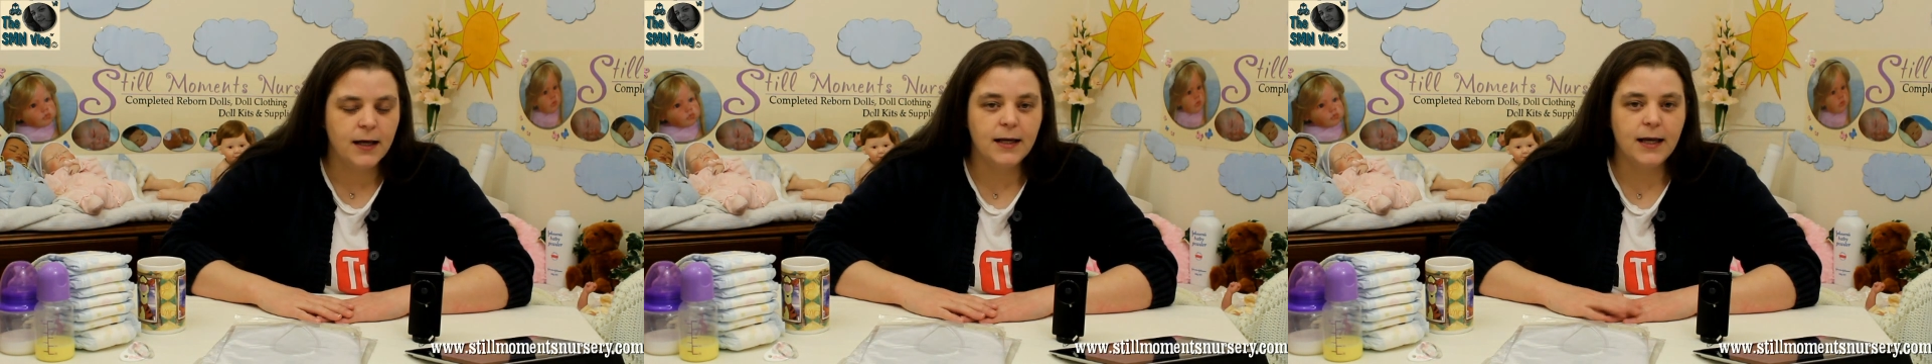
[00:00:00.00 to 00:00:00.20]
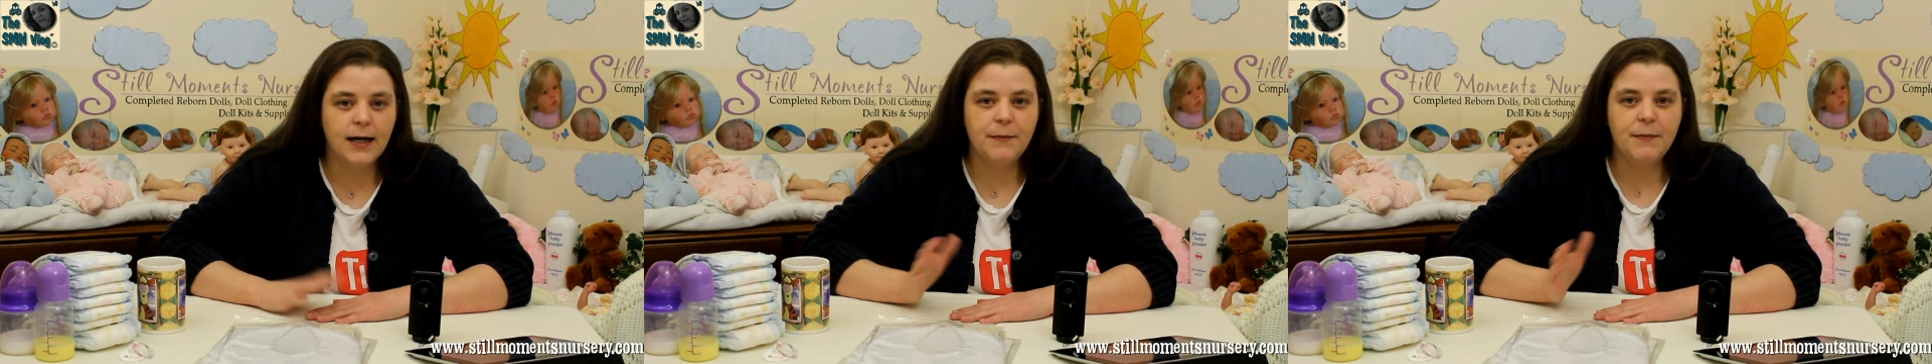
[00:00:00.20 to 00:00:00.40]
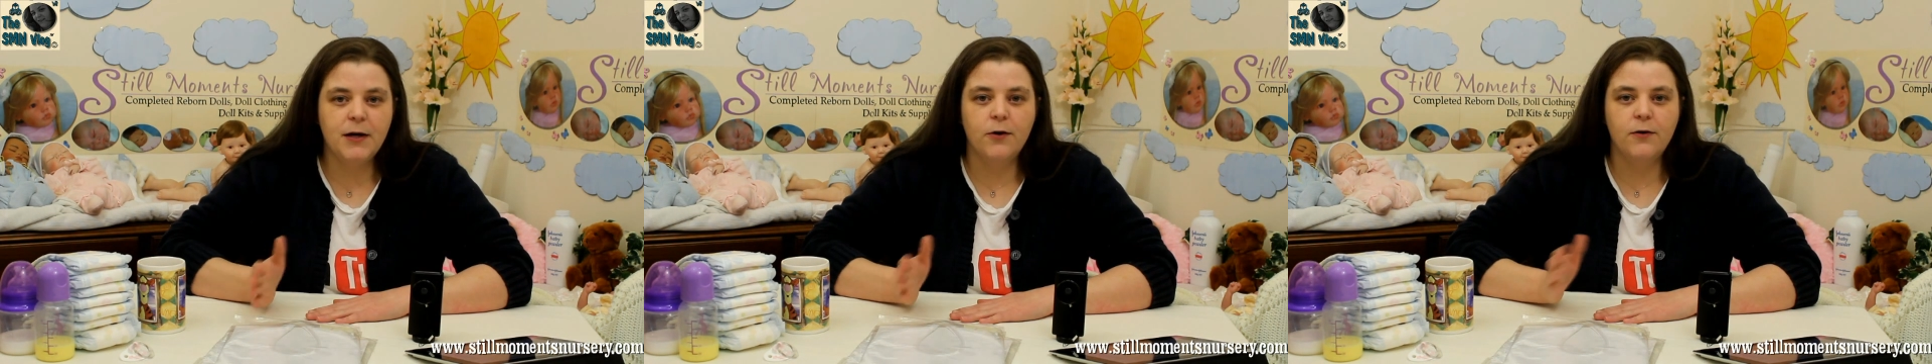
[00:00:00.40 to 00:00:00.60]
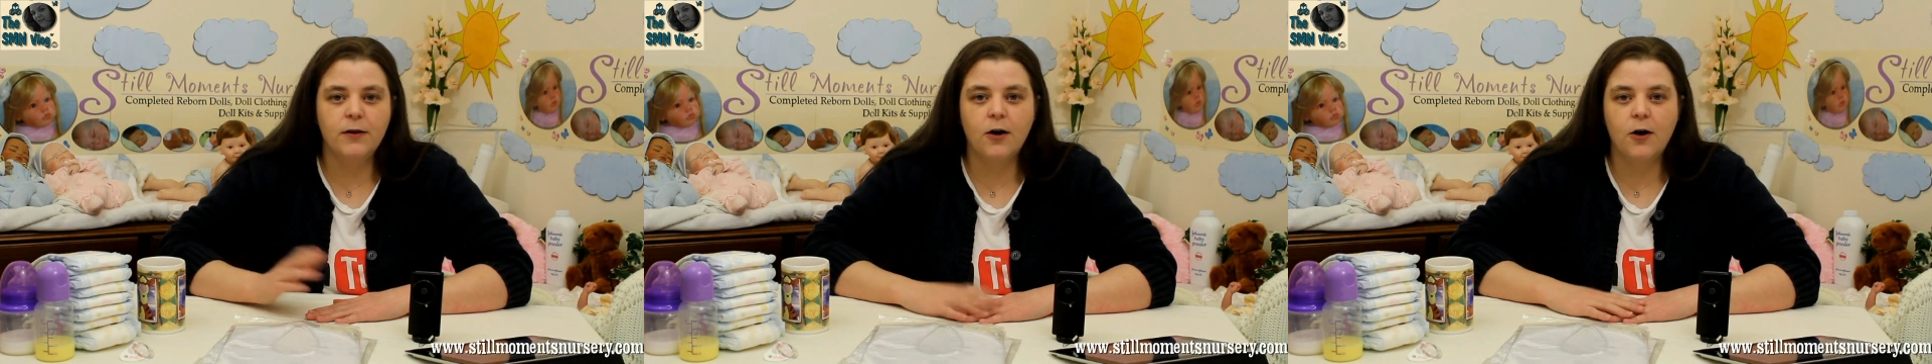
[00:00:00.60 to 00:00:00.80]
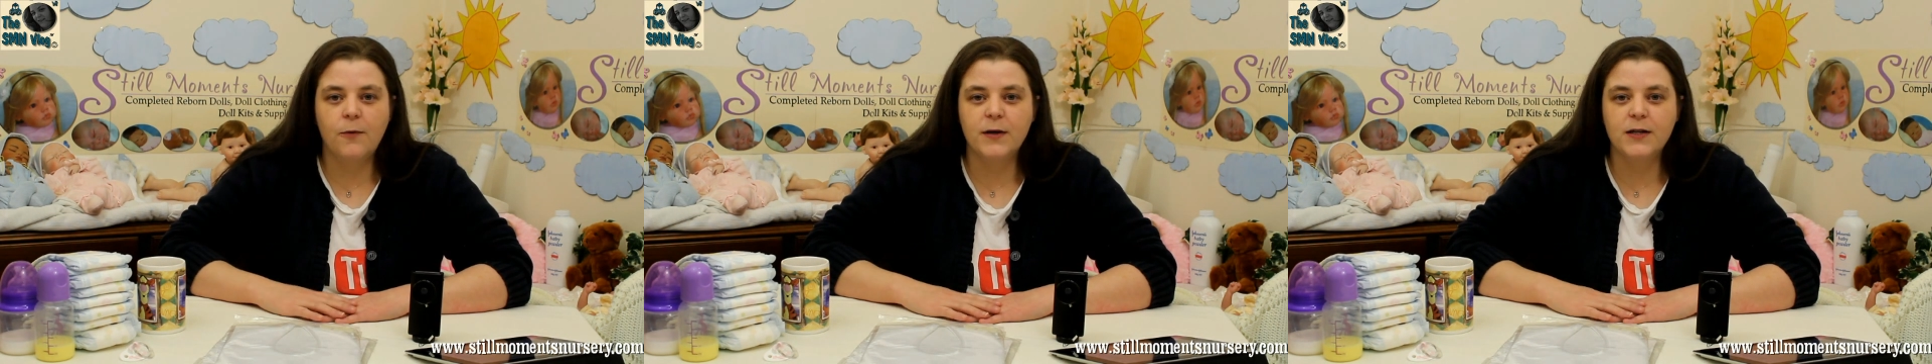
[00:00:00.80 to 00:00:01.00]
yeah, let me know in
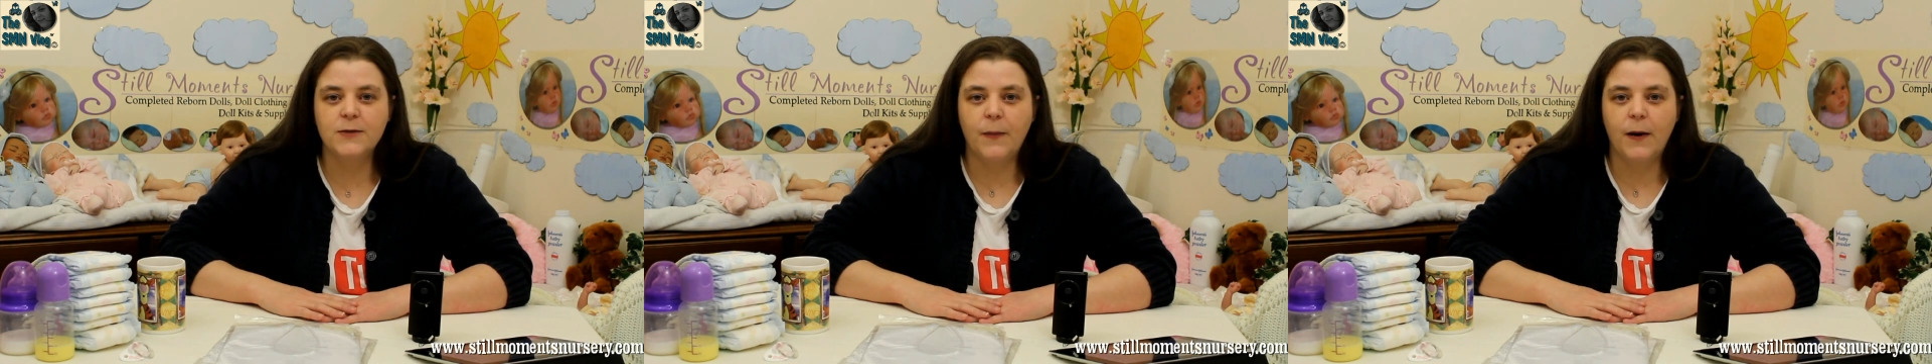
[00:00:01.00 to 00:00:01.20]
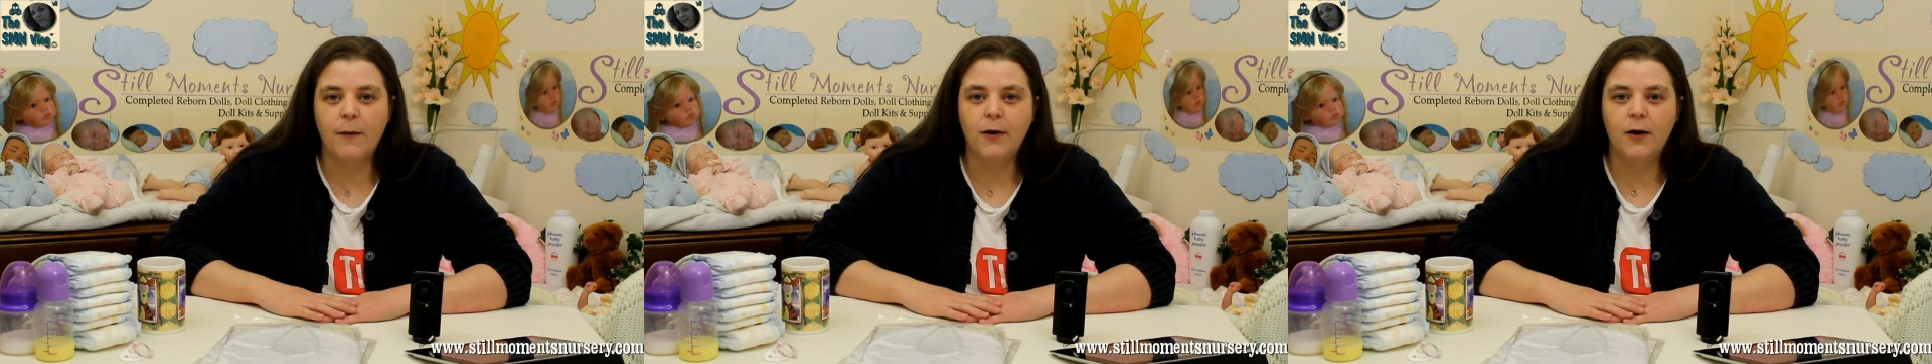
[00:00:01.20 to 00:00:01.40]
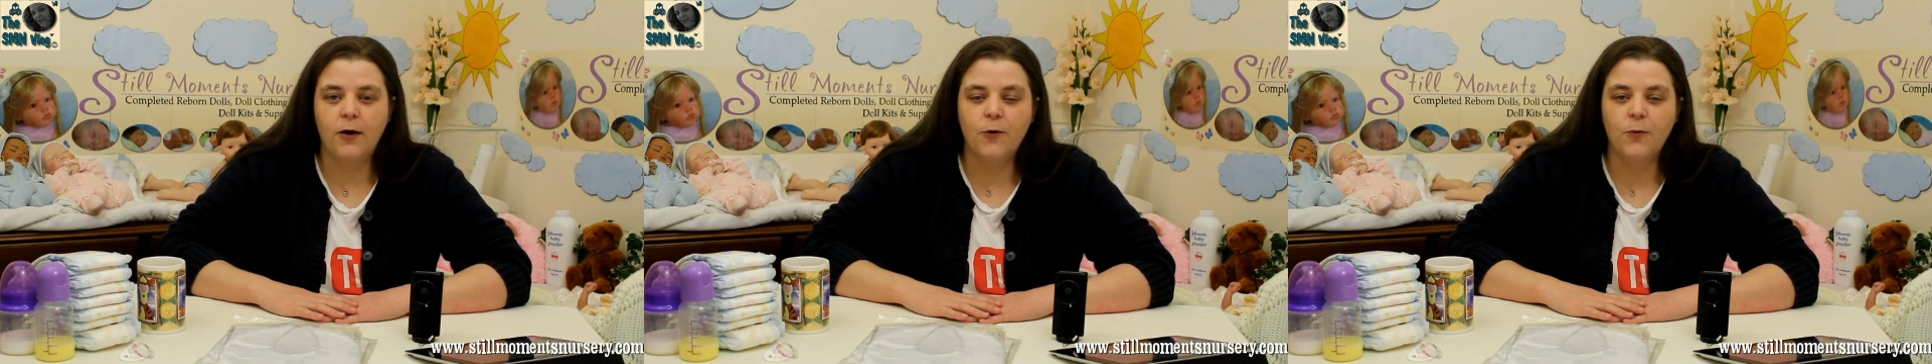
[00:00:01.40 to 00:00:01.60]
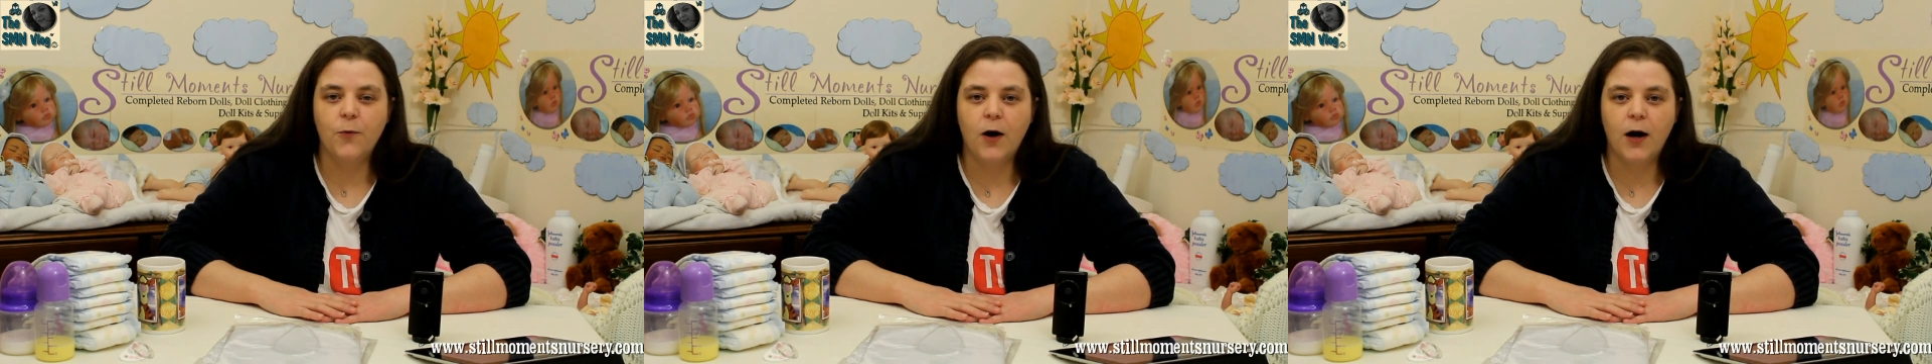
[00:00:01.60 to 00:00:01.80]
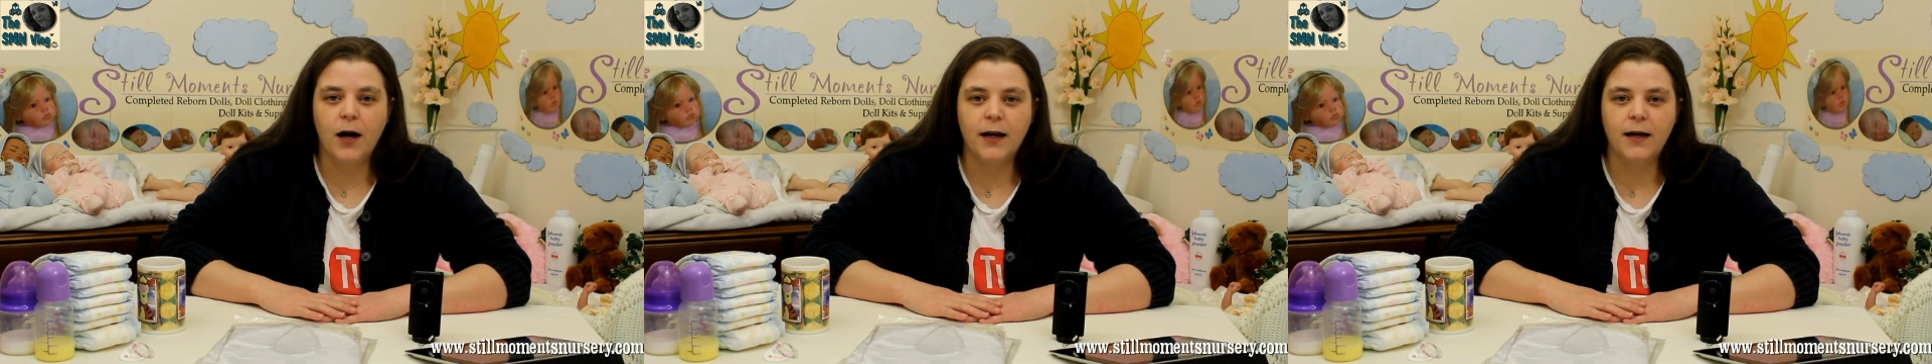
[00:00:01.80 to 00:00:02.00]
the comments bar below
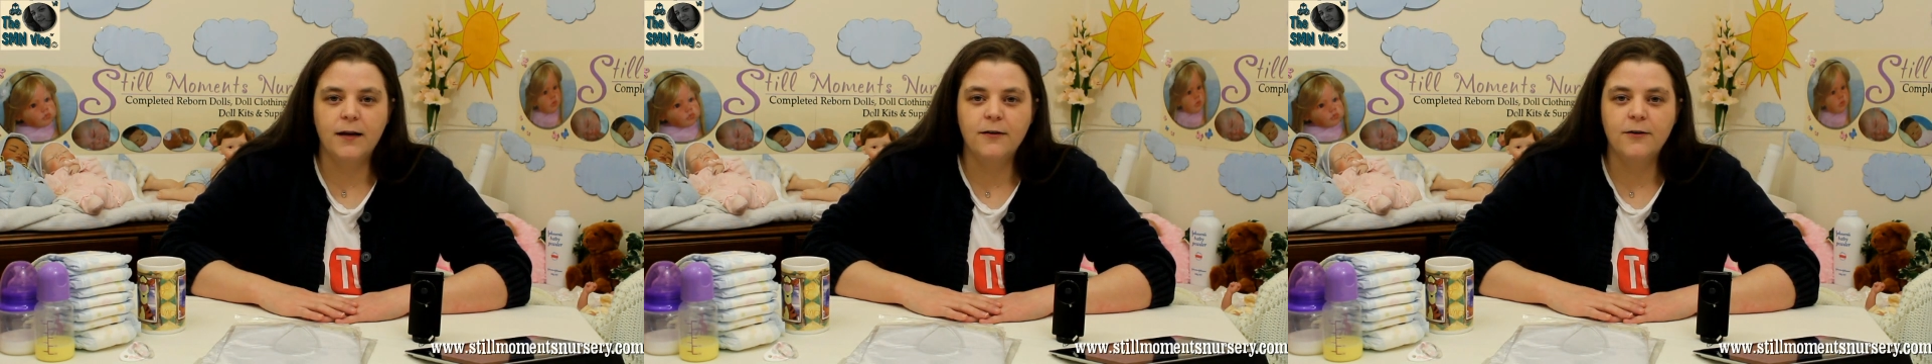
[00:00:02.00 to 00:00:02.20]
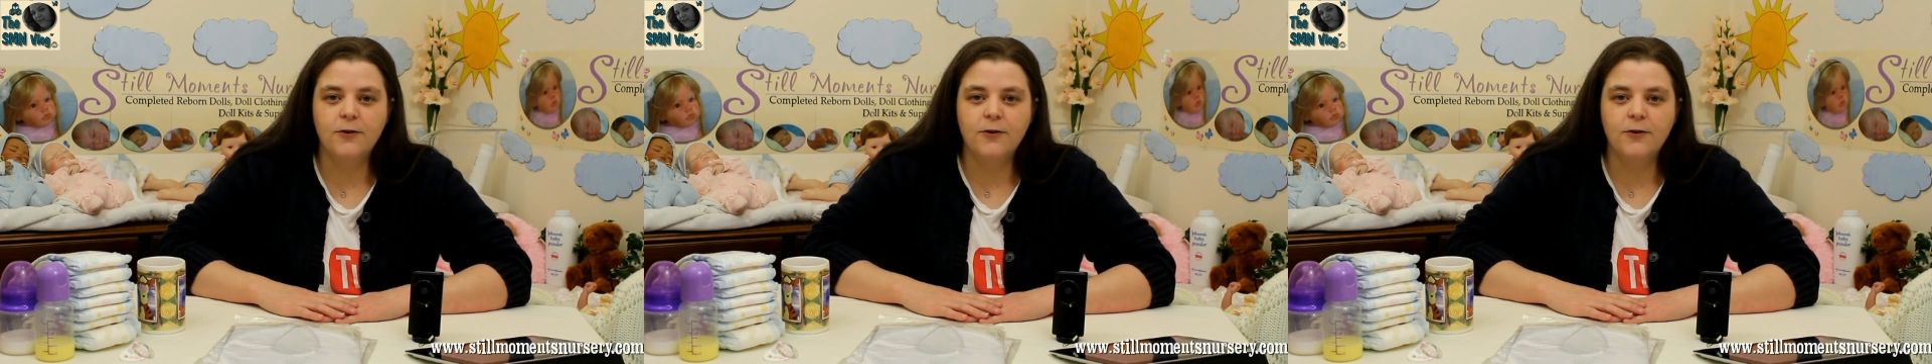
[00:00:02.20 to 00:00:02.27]
why